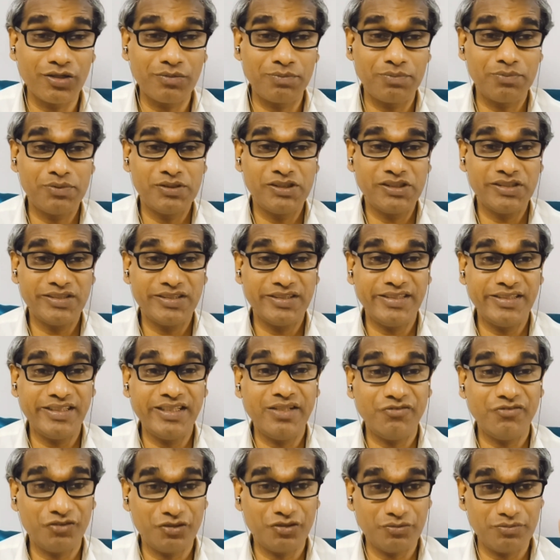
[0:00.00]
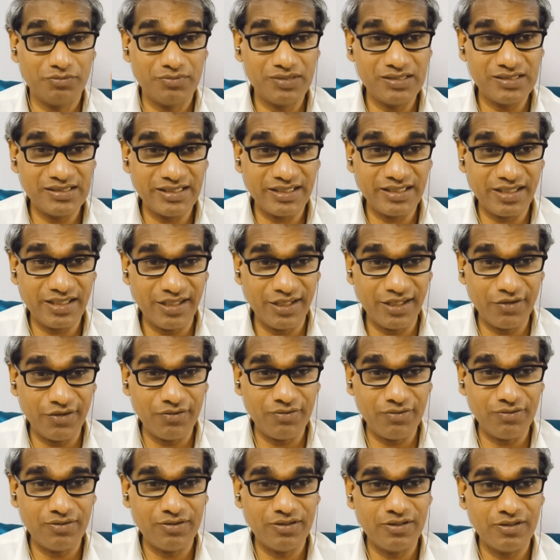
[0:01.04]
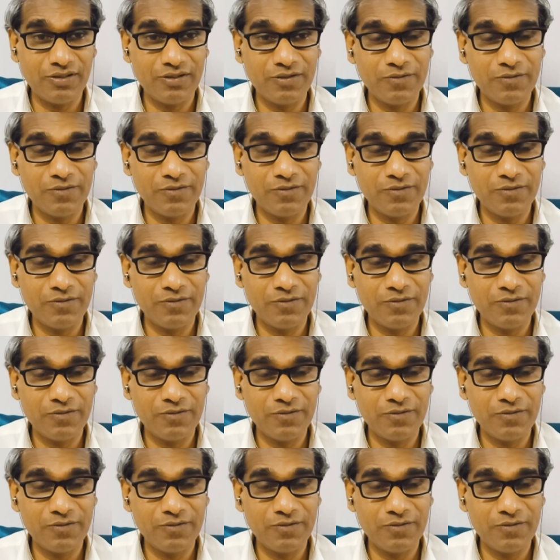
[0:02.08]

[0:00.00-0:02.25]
opportunity. If you miss it now,